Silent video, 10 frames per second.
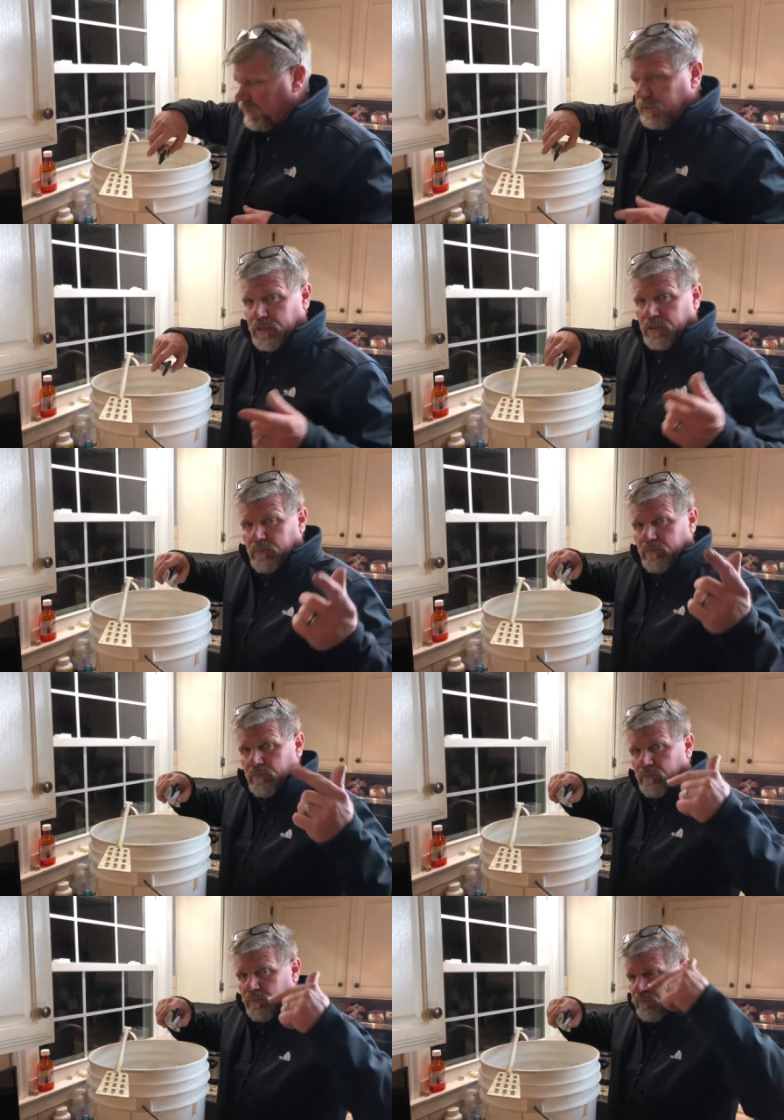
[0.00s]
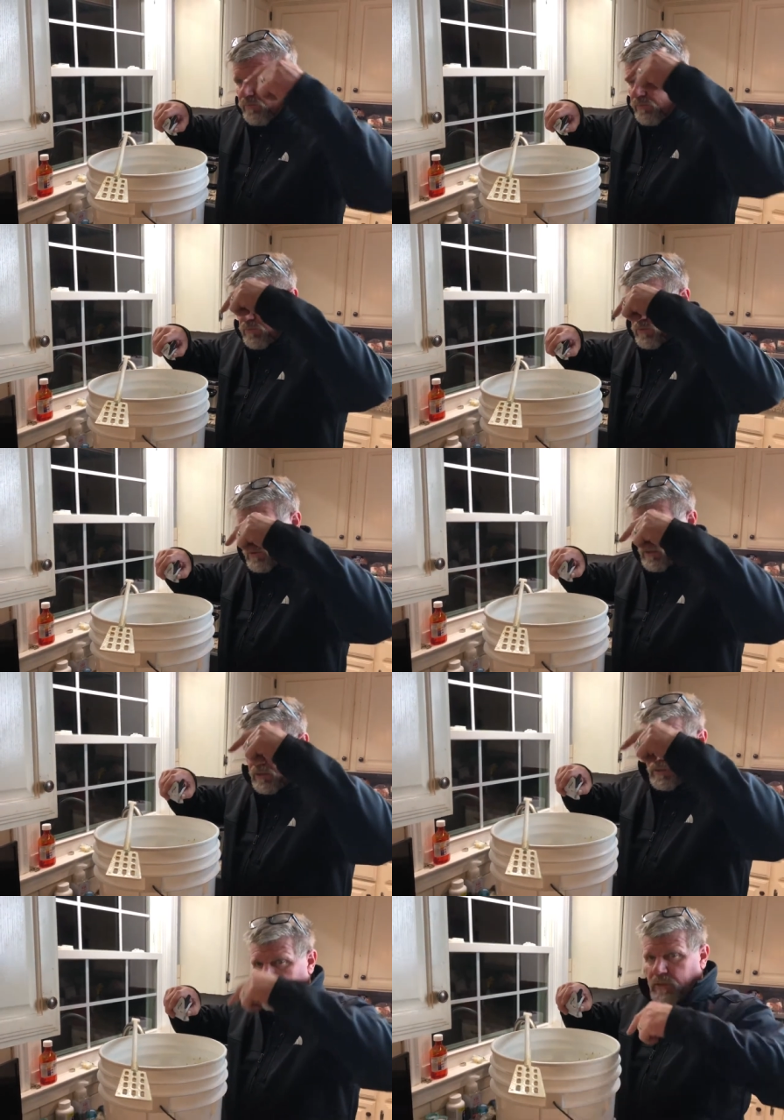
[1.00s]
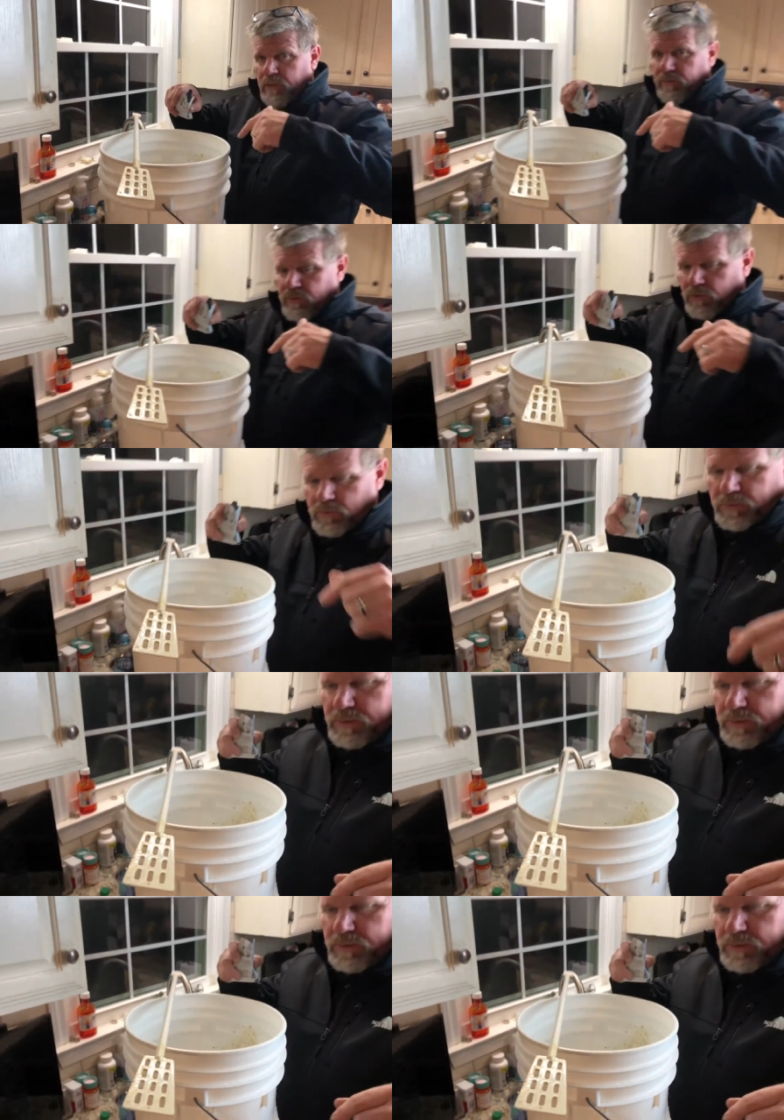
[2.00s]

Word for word: can you get a kind of get a view